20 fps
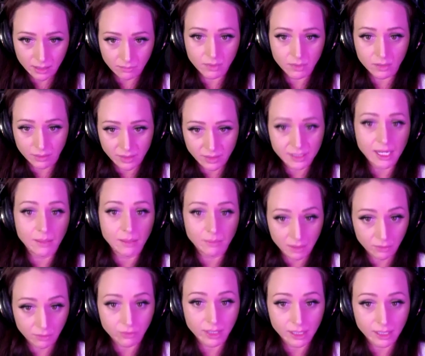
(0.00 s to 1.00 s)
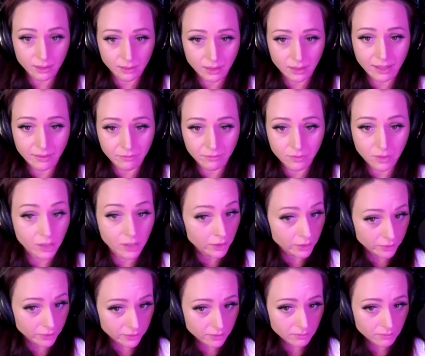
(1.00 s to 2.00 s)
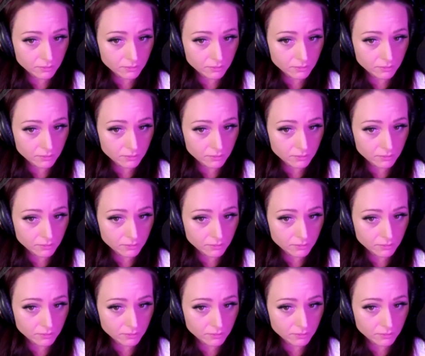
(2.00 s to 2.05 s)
are the same that created life on Earth.